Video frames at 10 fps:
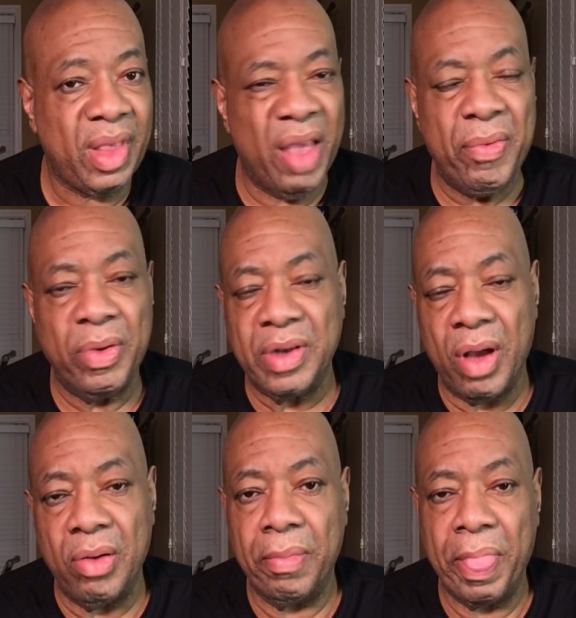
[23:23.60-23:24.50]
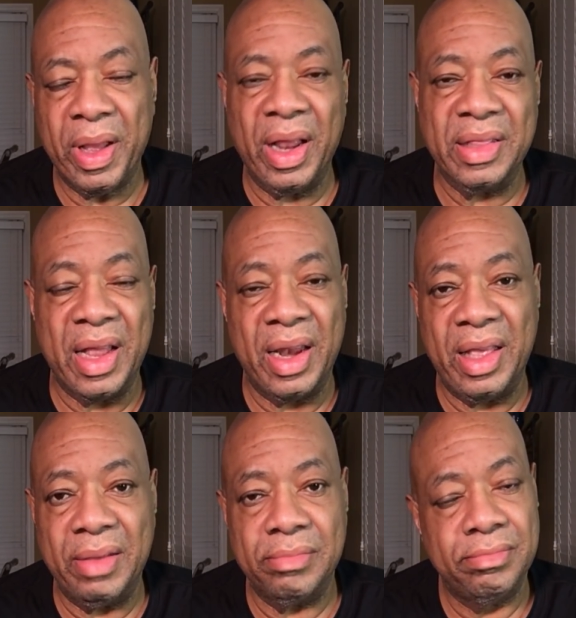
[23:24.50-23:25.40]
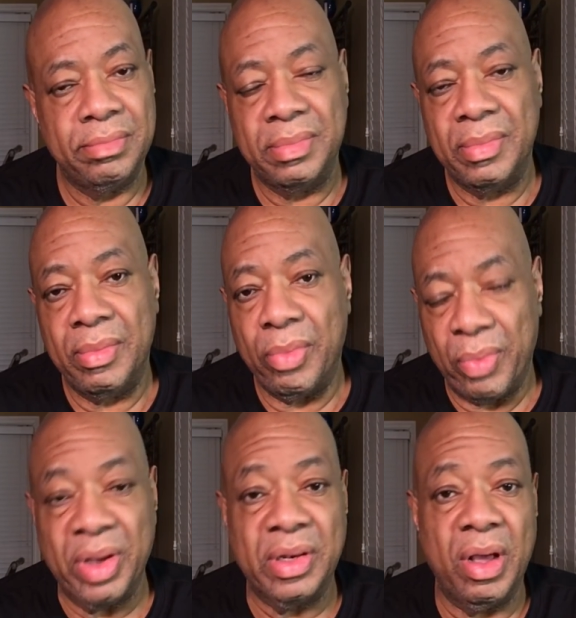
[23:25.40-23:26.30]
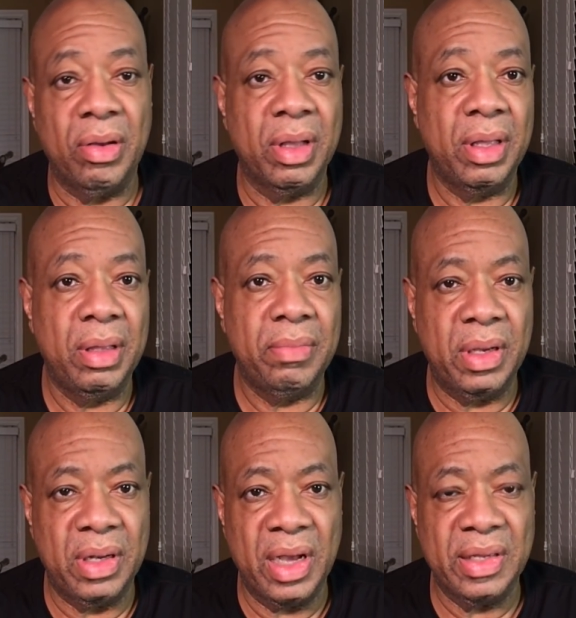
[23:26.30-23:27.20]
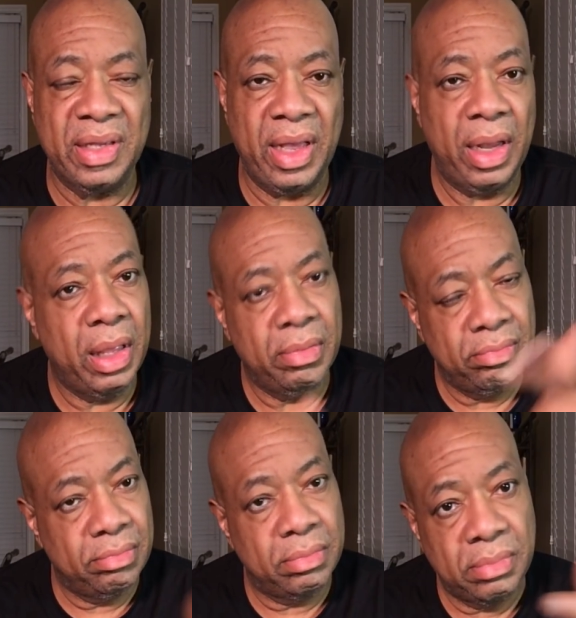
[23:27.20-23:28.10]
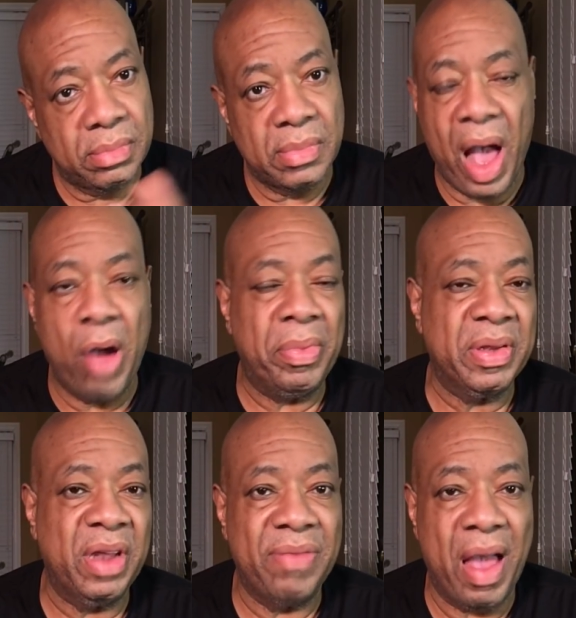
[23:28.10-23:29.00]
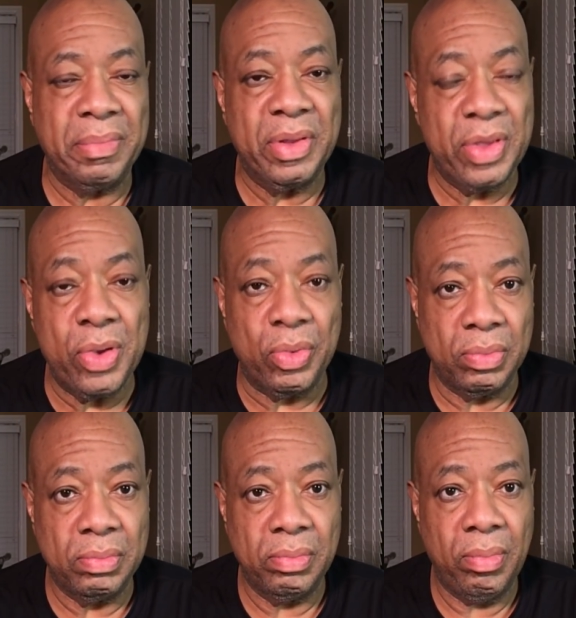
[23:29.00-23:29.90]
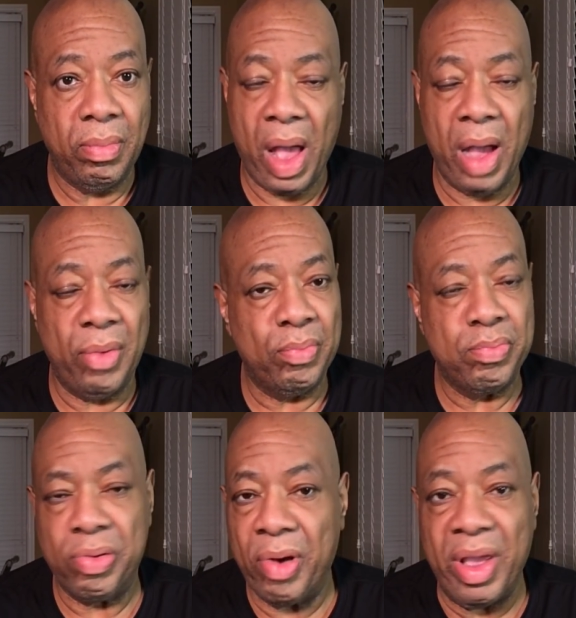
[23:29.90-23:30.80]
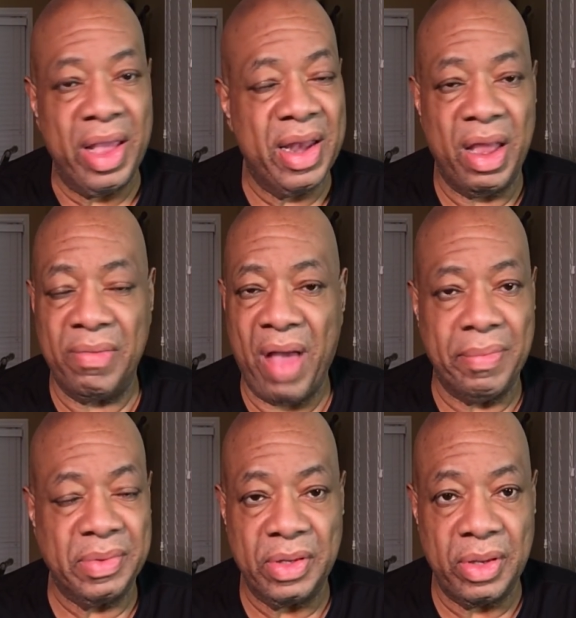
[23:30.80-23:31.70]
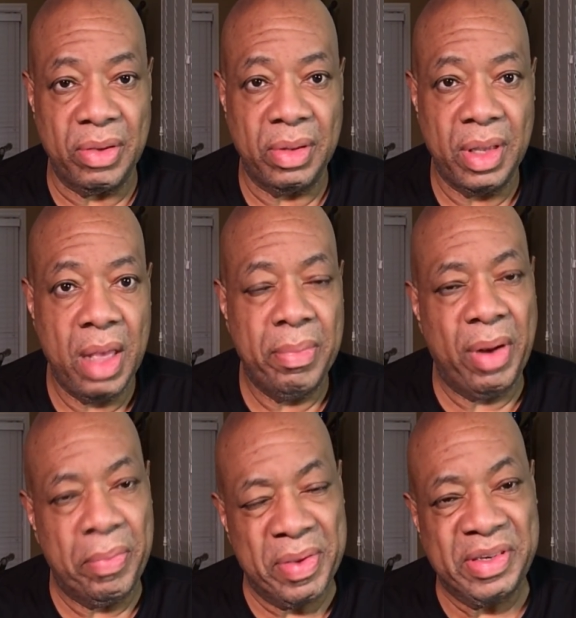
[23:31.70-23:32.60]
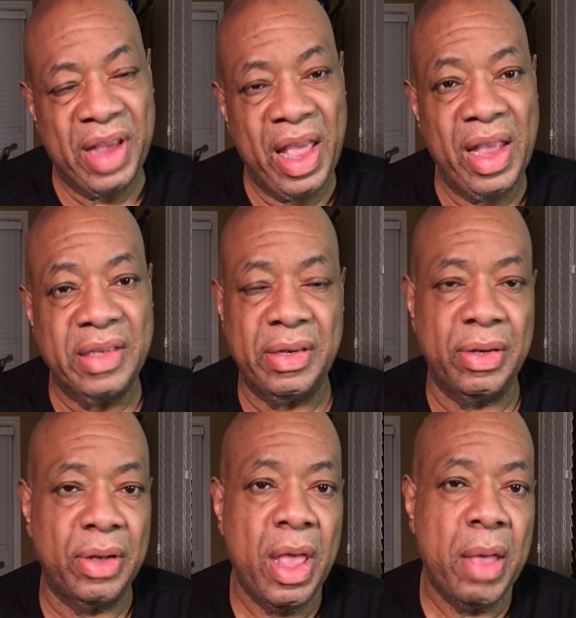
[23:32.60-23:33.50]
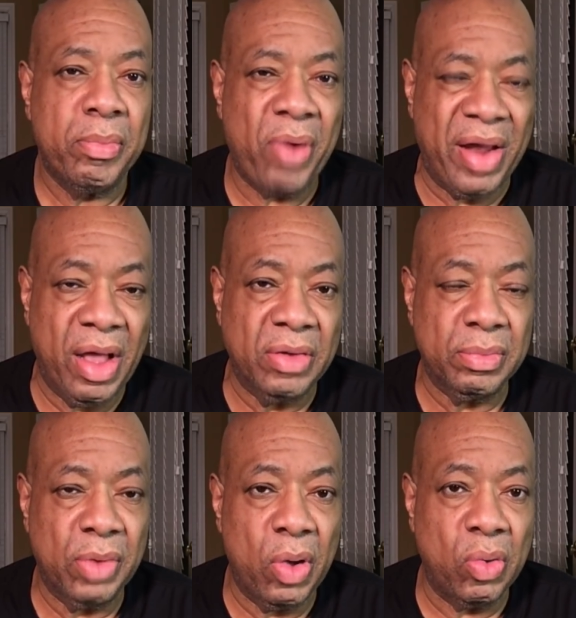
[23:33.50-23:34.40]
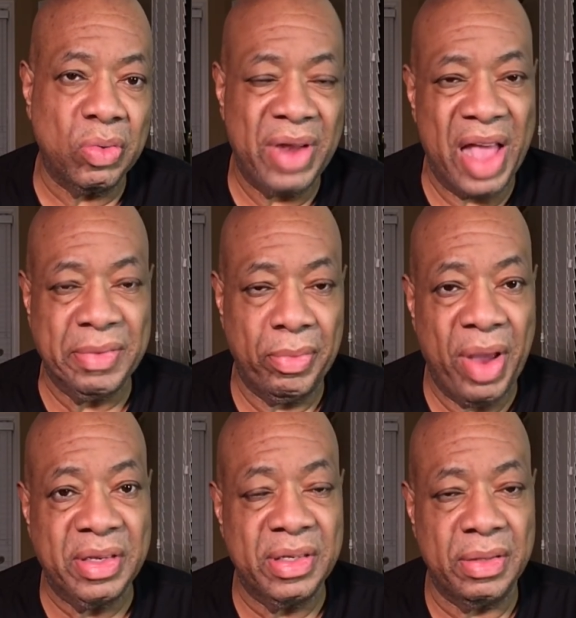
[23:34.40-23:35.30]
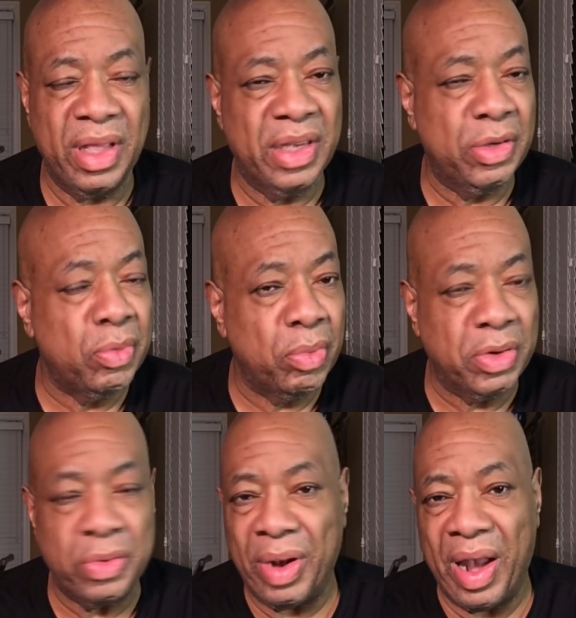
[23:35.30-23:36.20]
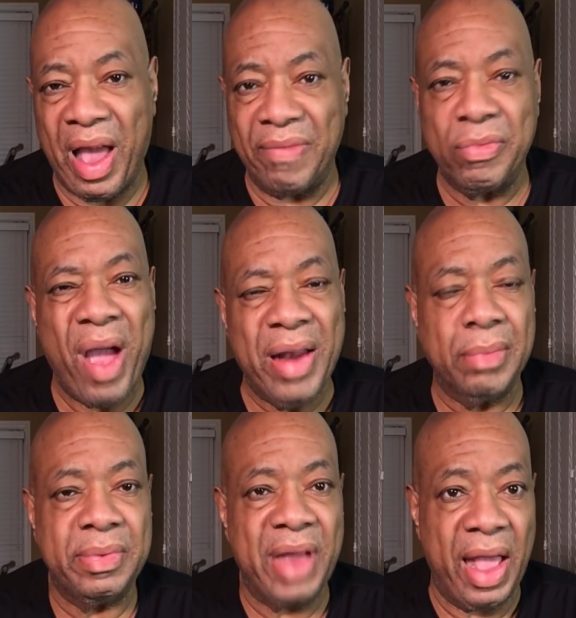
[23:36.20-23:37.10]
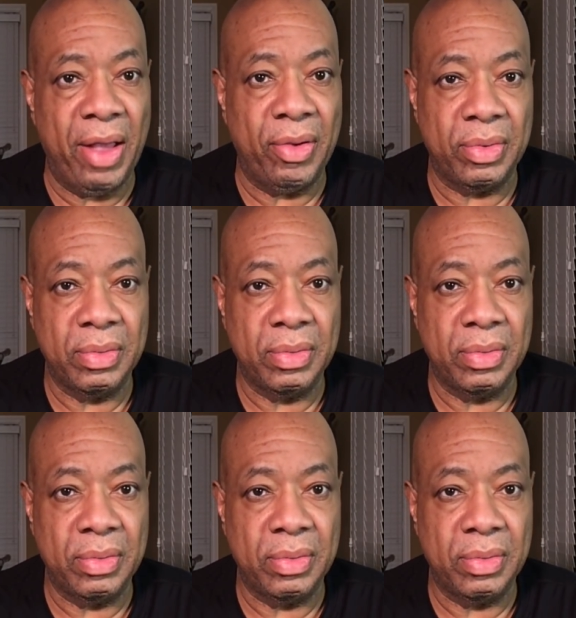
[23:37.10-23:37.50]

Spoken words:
If you want to talk, click that link. We can talk. Because like I said, I hope this never happened to you. I pray it never happens to you. But I hope you change and write down some goals and aspirations and things that you want to do in life. Write them down.